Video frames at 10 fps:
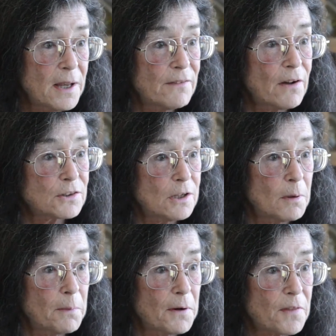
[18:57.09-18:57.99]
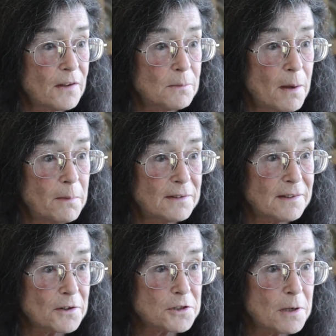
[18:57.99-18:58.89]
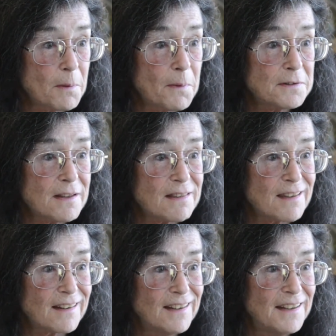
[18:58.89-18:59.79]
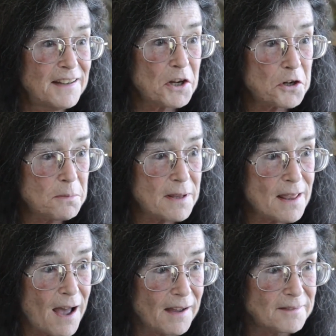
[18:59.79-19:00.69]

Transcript: We have October birthdays. Maybe it's an October birthday thing. It could be that.